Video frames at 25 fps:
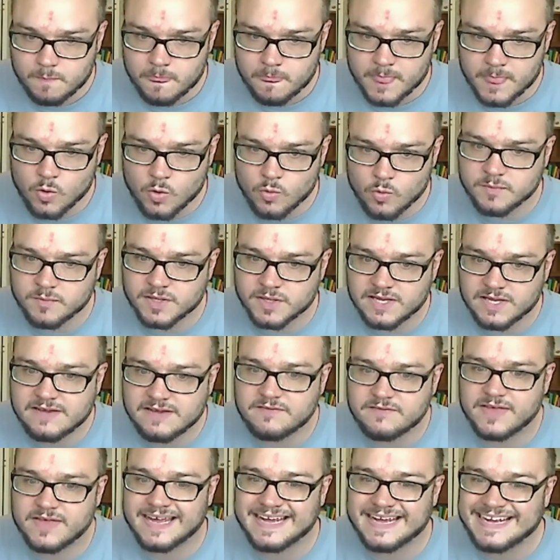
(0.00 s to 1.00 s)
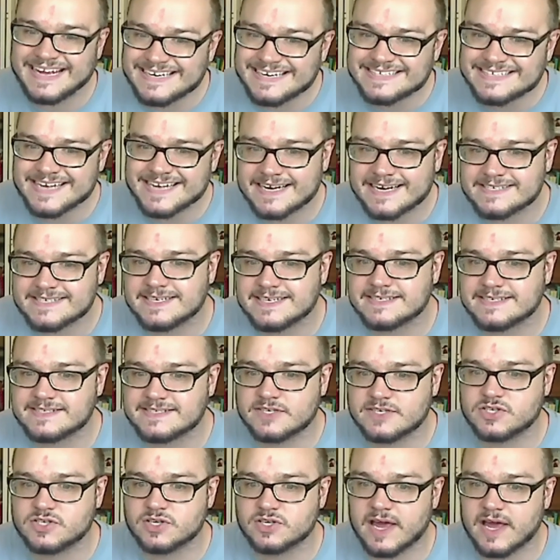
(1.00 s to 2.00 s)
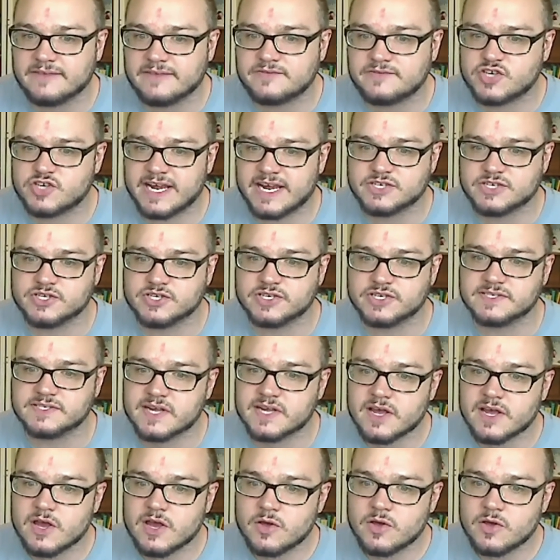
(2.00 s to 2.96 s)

We believe that indexing such life changes